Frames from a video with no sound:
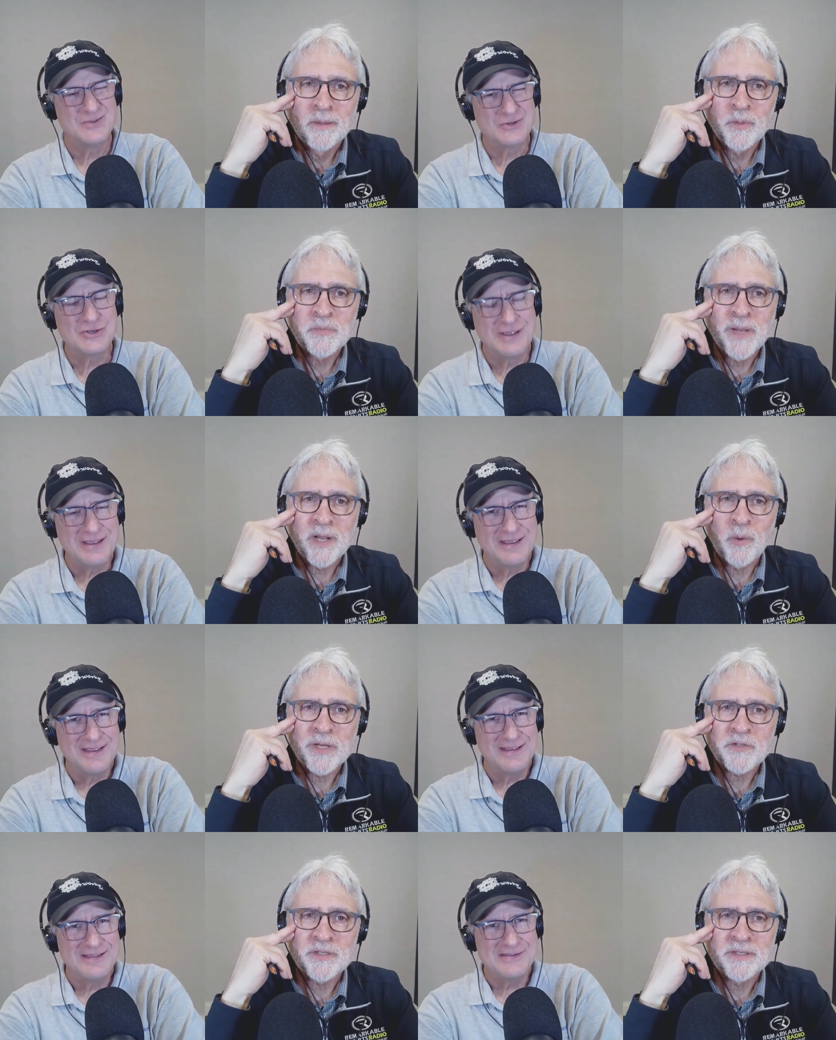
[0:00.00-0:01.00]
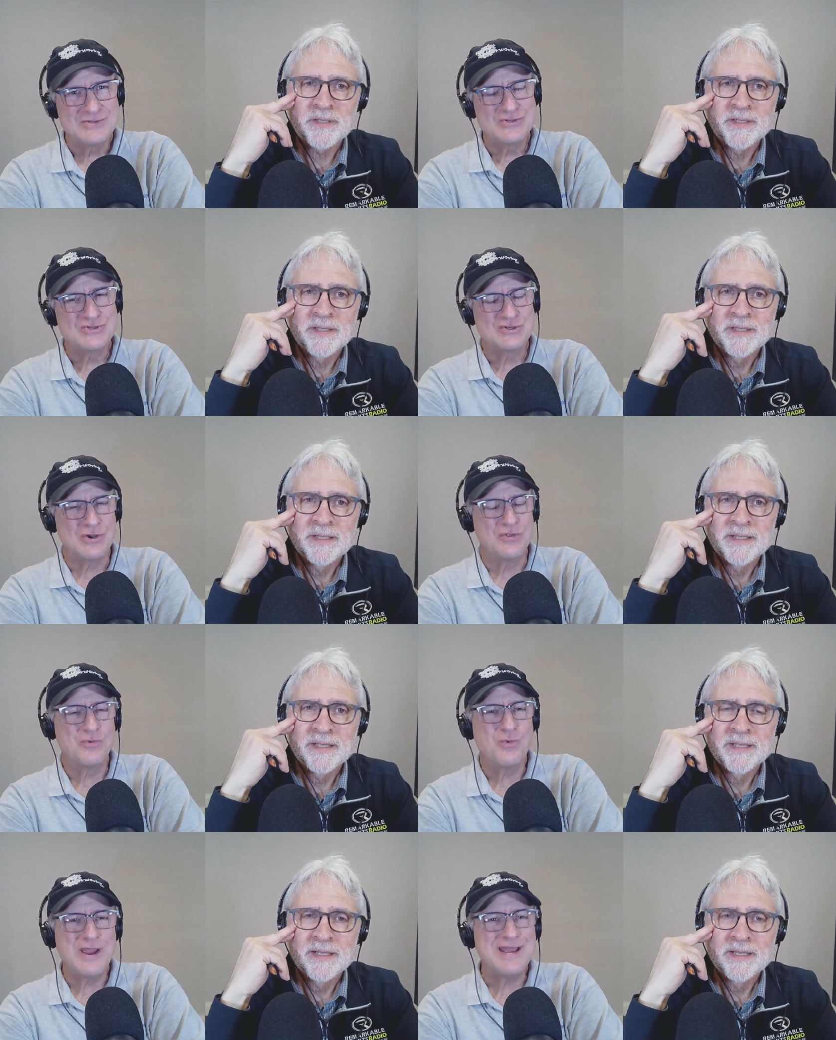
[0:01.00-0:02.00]
Speaker 1: was my question.
Speaker 2: So
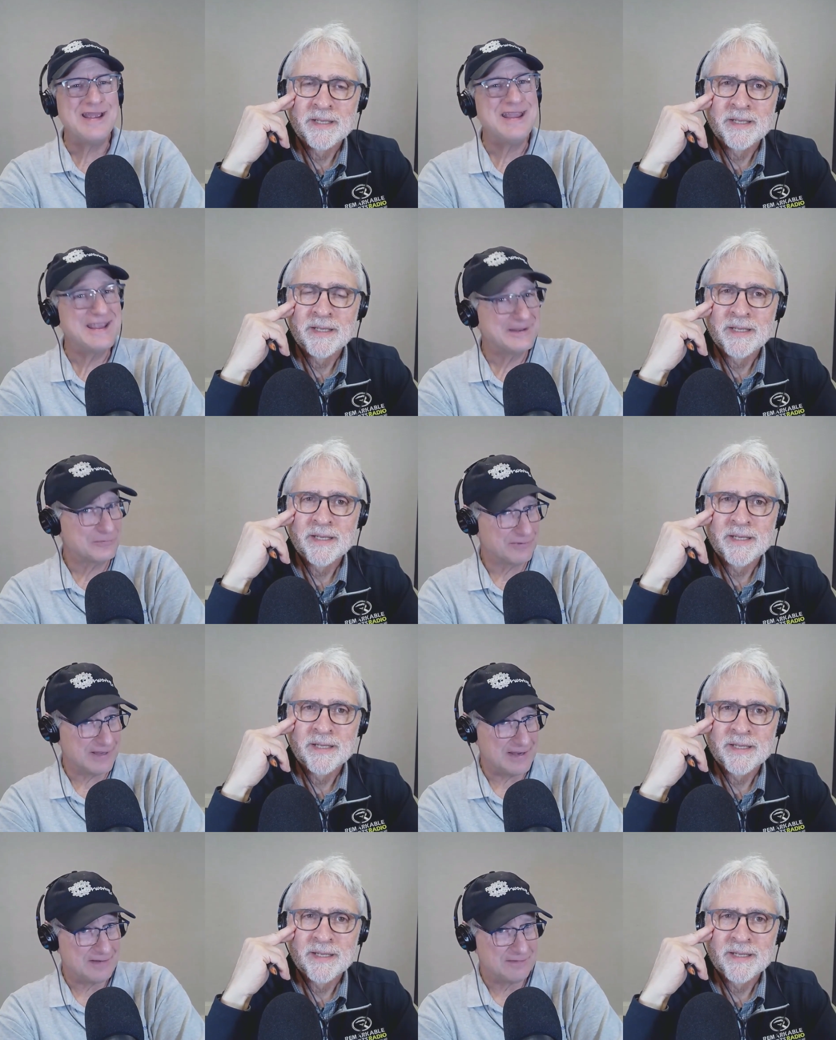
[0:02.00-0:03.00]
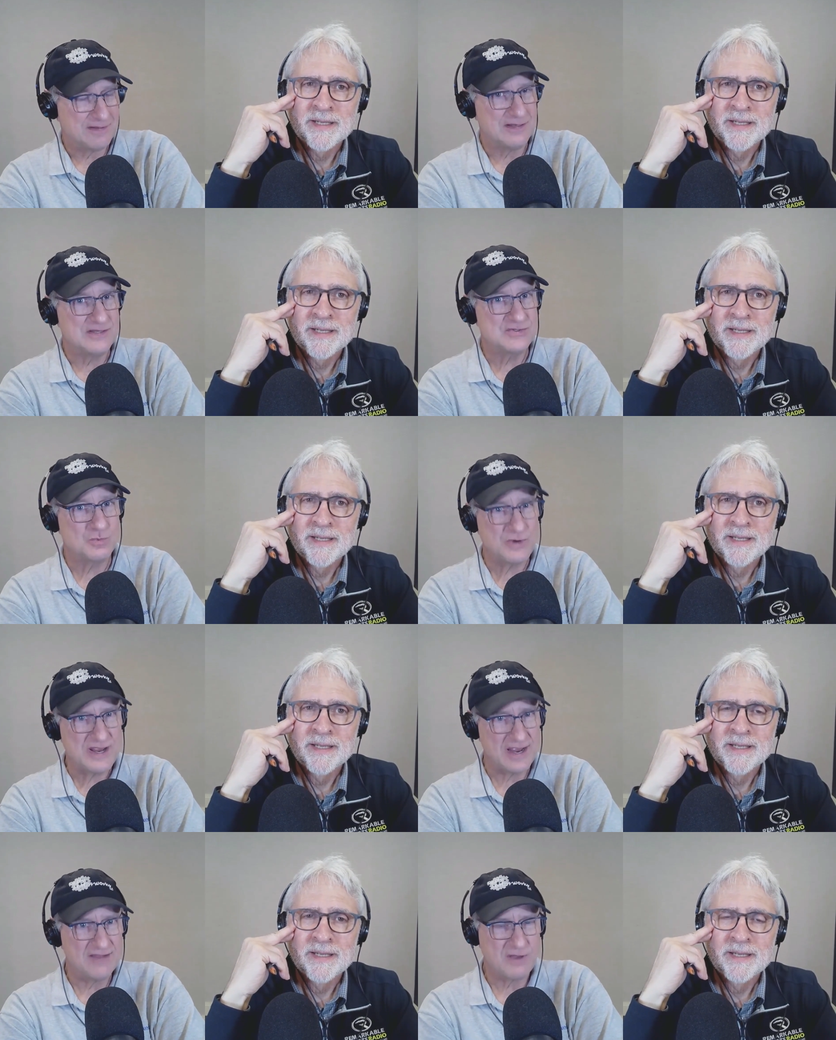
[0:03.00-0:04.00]
the way I handle that is
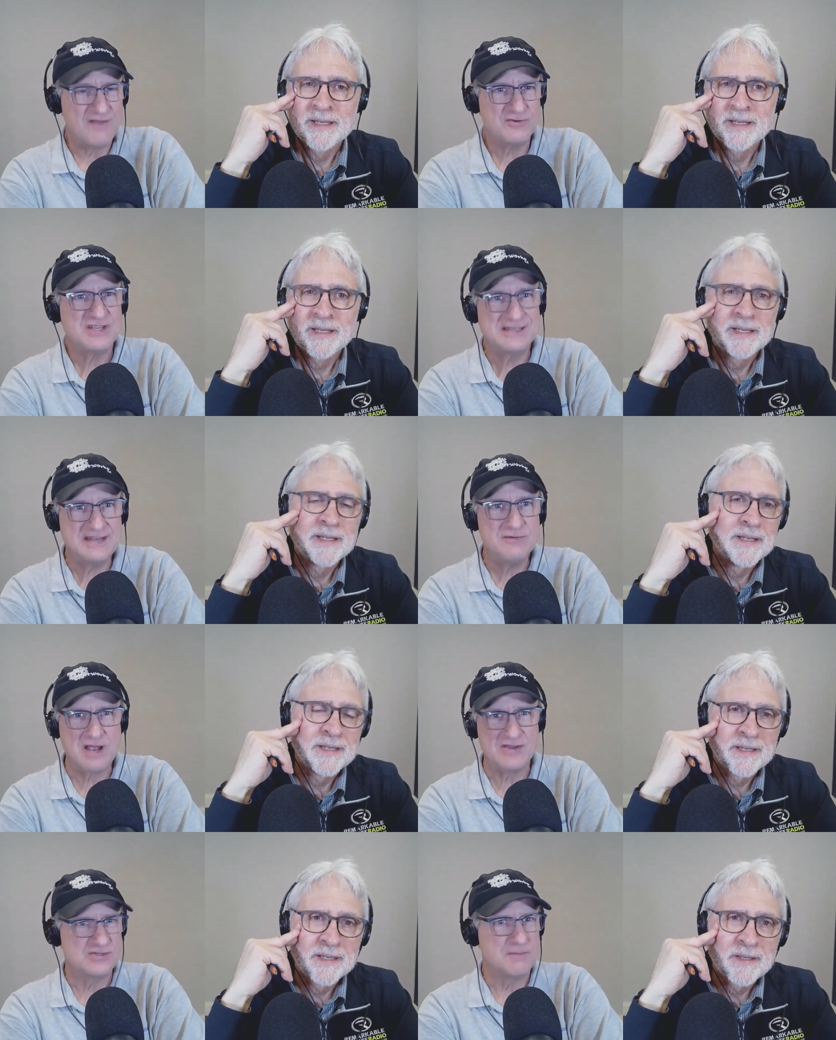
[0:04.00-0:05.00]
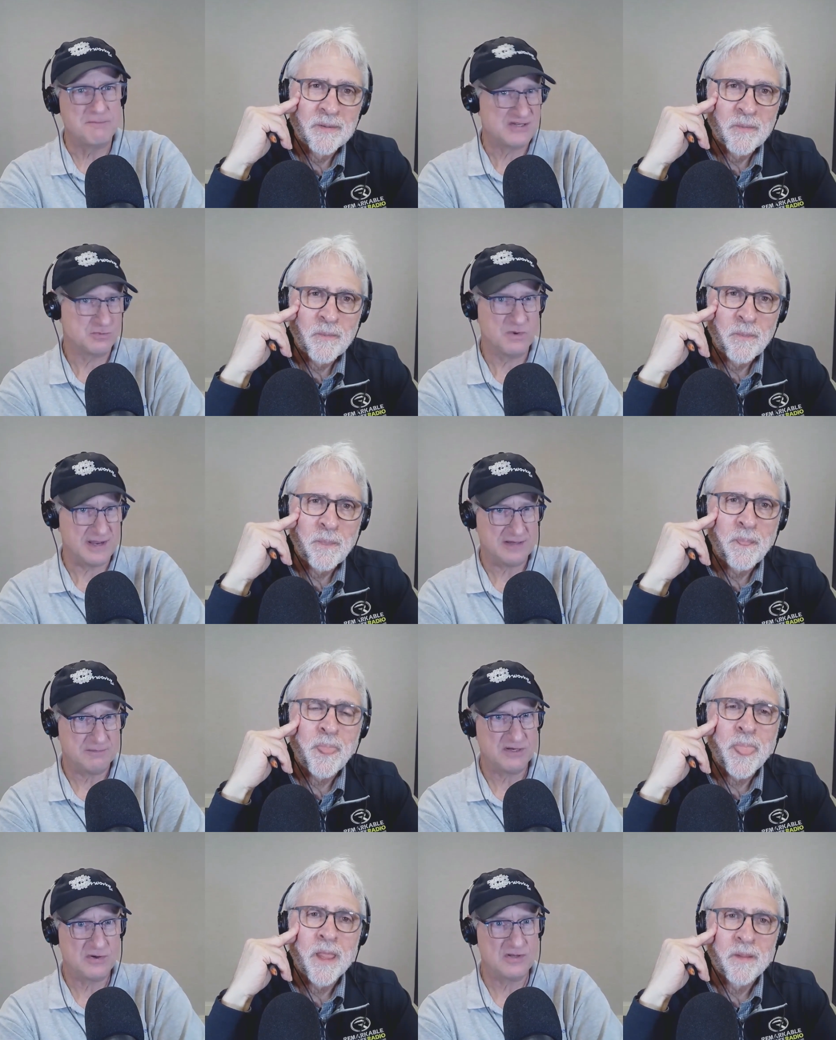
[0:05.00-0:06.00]
we have obviously DVIs is the best way
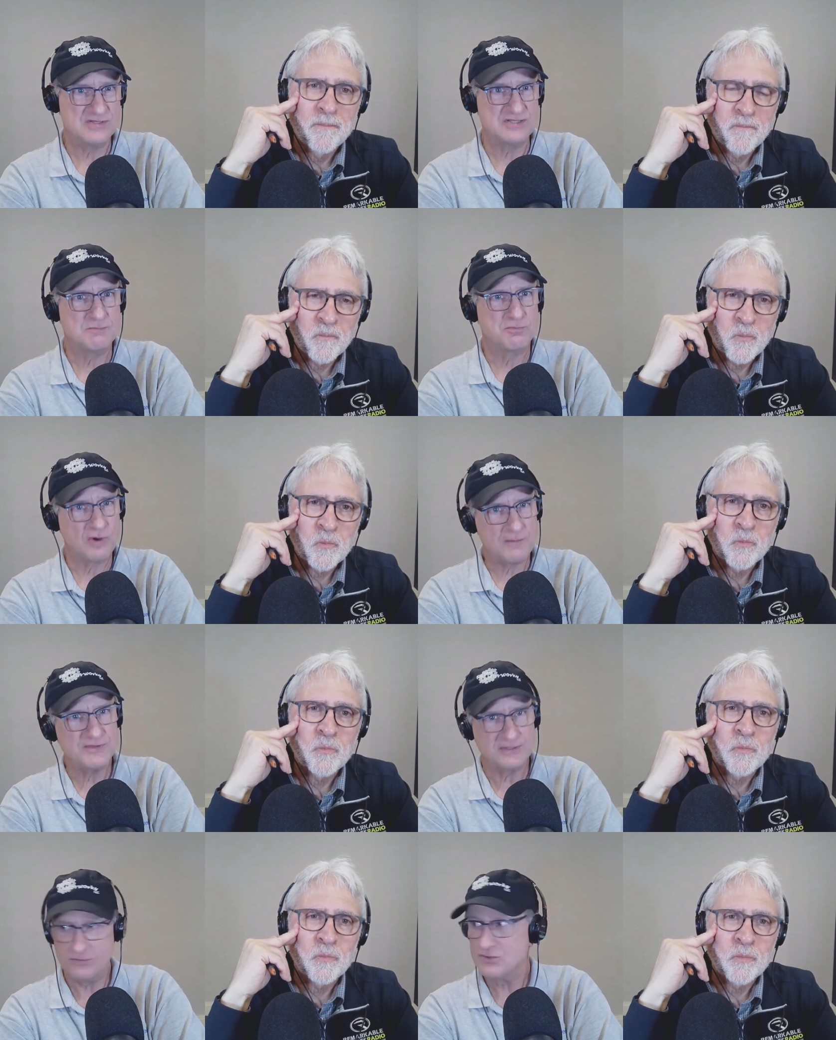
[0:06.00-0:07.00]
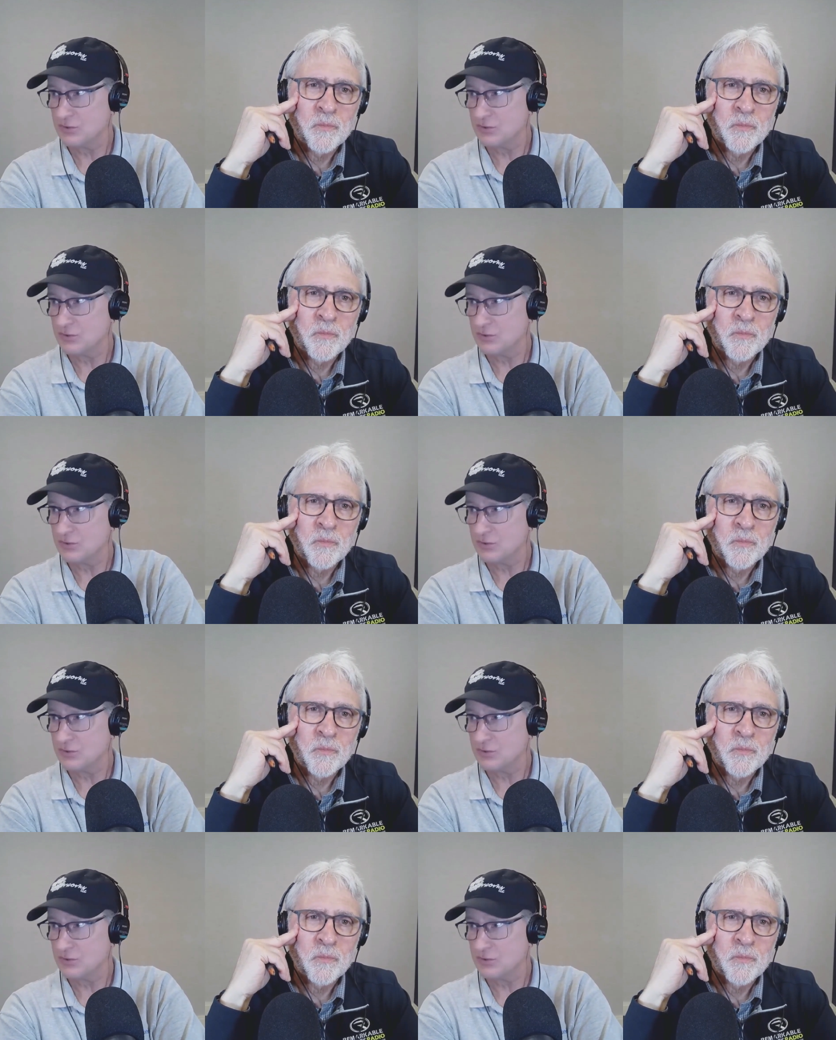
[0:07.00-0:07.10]
because it's prompting you